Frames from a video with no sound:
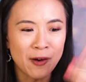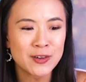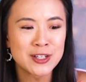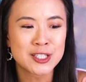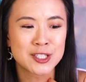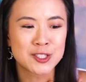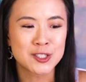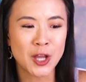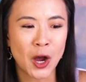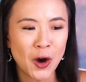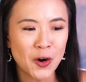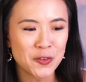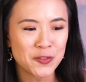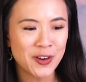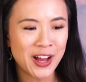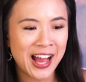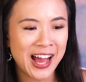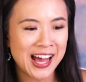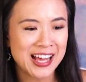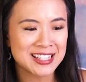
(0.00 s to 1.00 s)
that was so
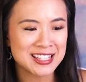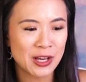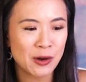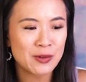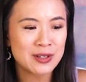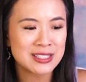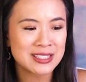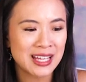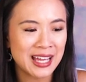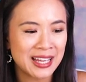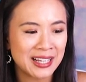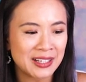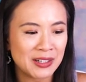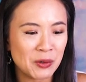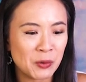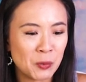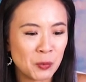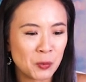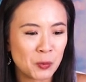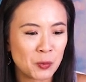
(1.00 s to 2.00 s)
fast. That was like
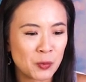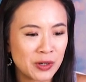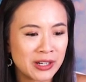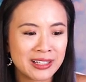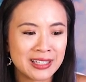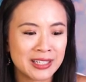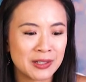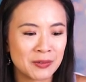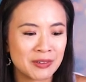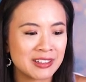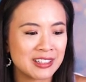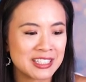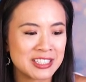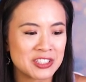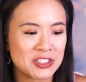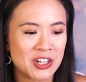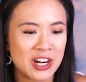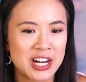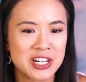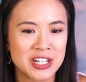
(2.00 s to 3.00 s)
really, really
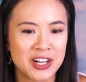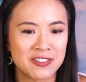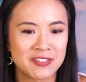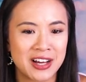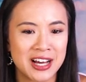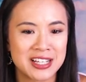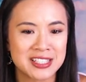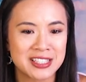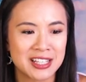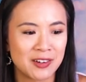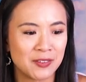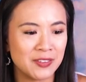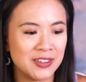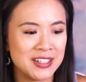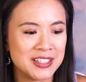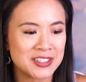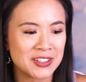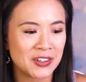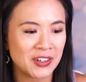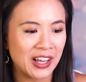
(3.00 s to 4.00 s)
strange how fast that
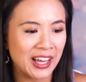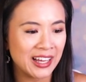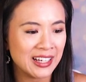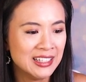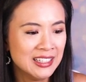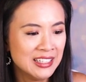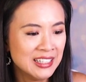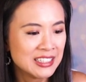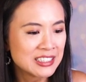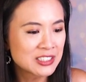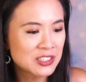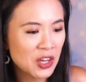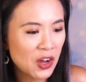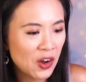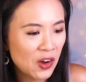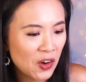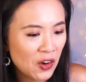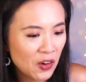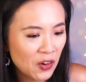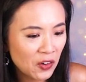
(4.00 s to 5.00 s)
was. Okay,
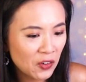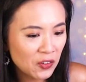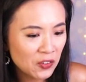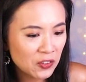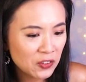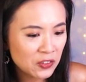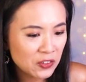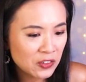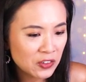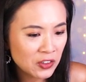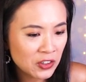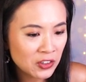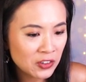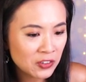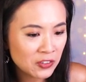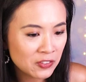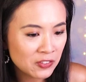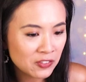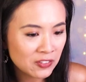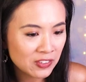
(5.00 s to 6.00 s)
so
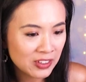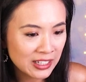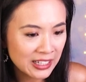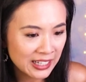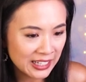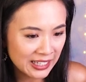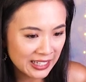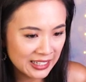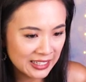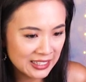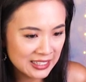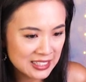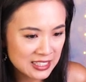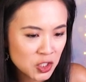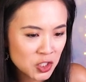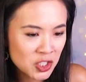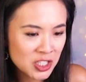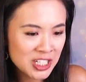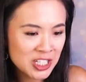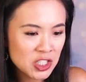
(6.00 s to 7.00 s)
Corinne,
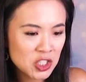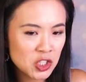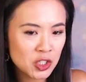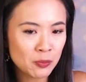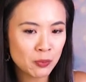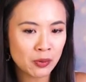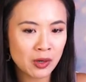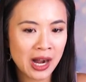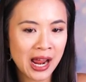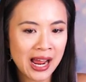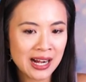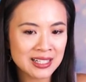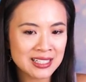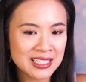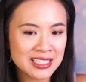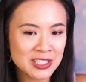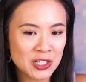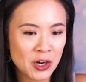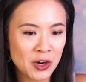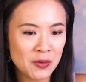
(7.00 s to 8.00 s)
she should
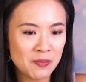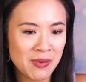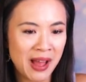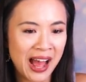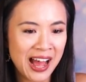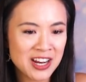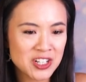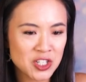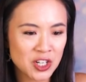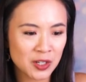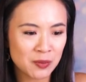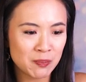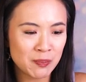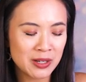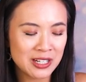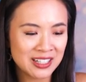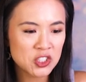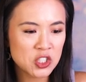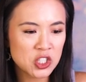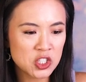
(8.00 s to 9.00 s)
practice her magic,
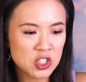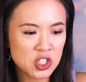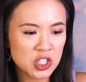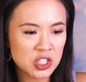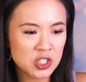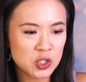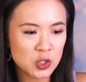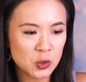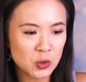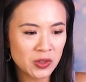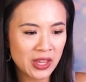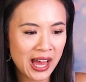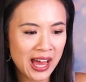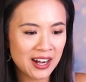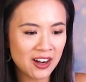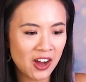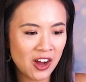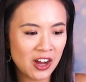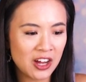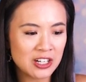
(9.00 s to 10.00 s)
but should she do
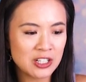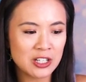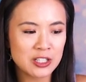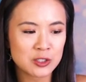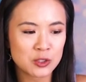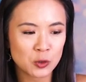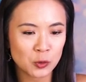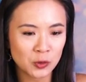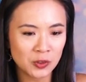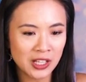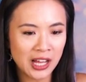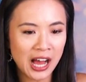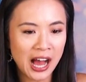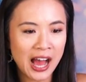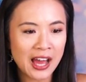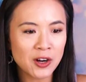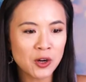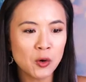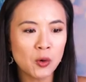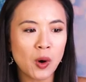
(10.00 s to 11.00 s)
that on Azula?
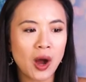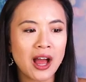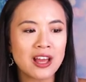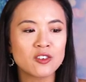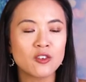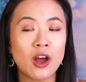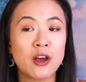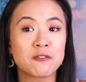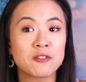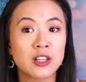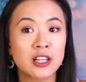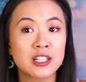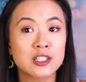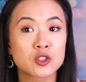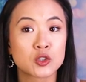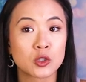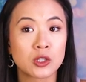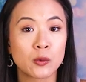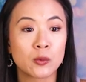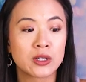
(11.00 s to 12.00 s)
I don't, I, I feel like
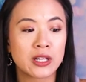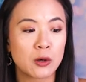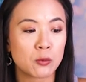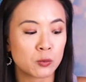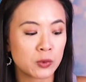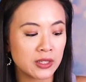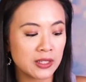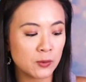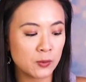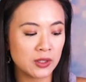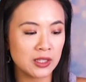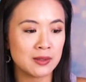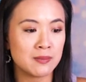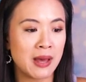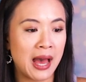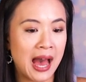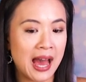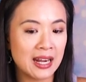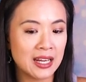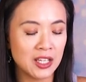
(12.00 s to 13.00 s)
Azula would get really, really
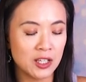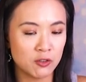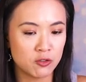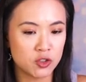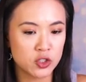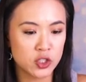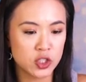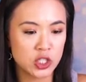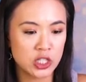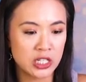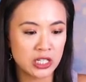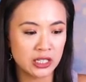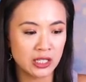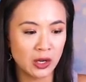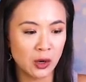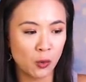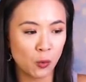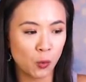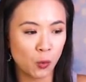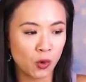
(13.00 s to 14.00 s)
mad if
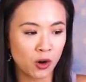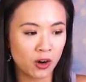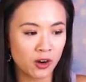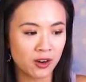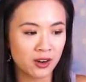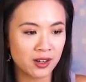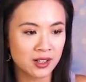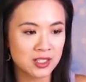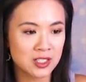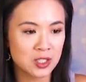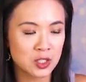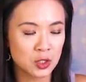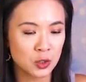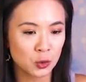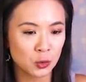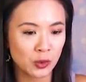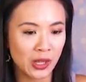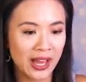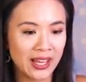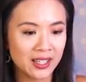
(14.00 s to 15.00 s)
she were
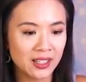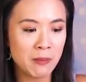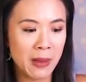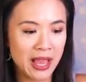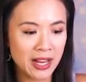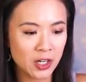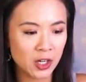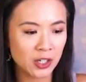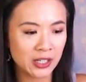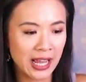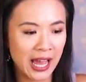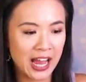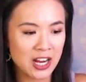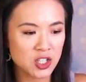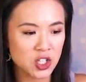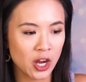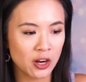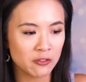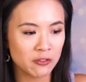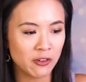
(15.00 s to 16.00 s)
to like make her
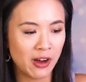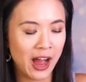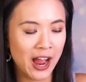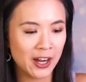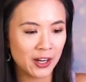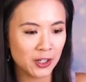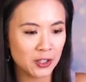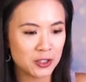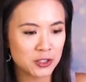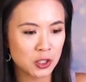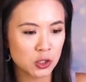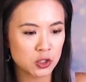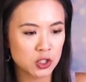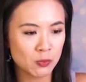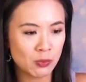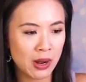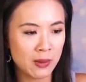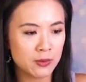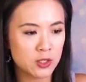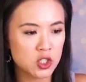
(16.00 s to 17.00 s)
catch on fire. So she
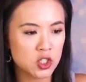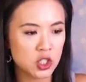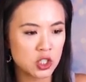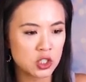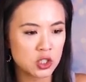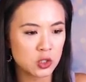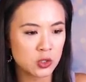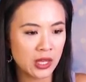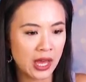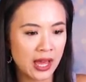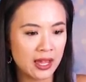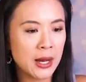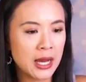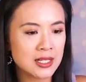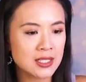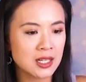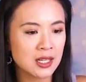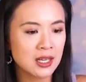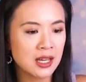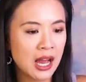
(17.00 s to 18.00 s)
probably shouldn't do that.
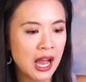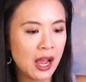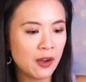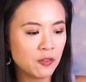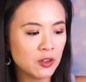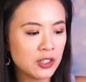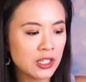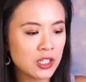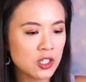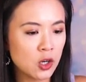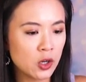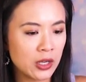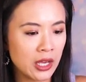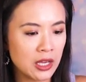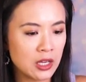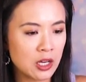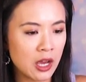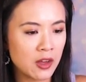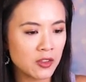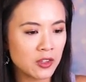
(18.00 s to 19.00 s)
But I feel like
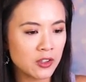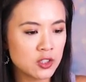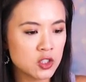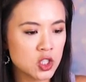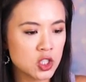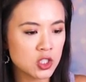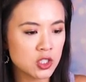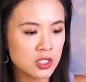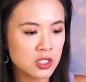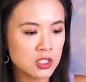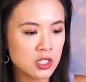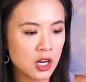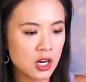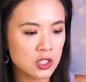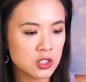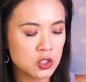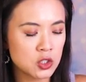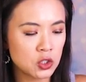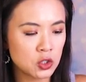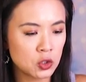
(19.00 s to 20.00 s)
okay, I think she's gonna
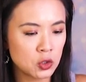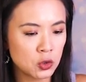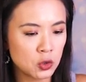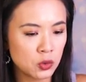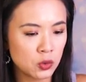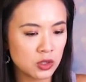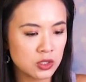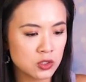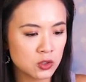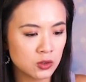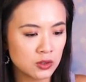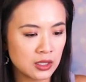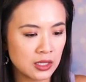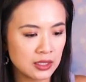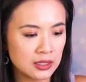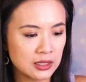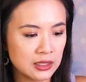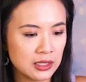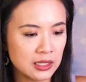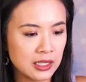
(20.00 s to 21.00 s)
talk to Azula
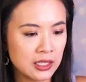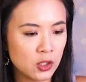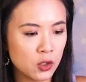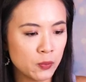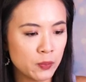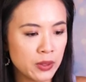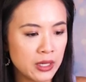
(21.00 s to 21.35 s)
a little